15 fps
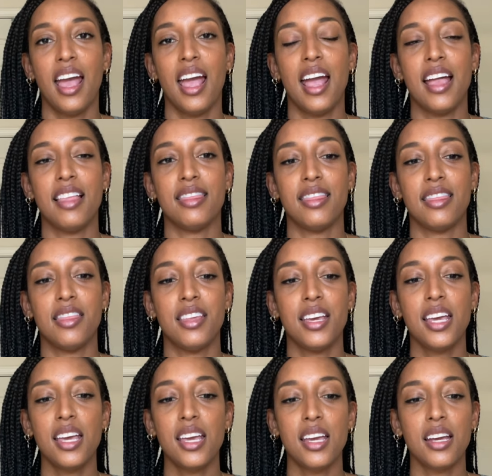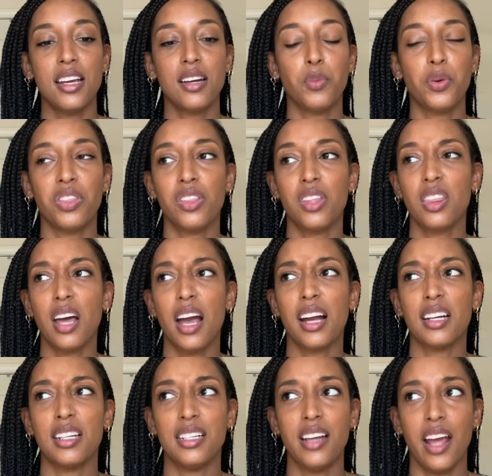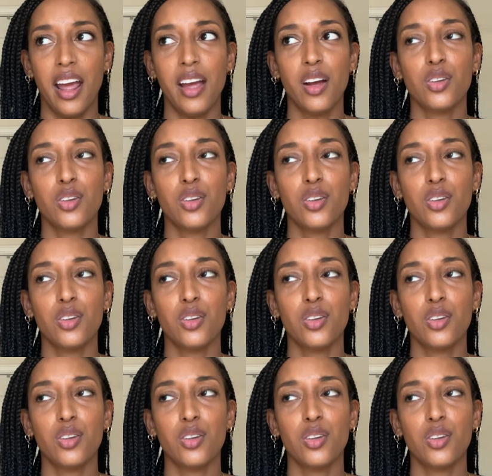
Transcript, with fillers: and then within like a day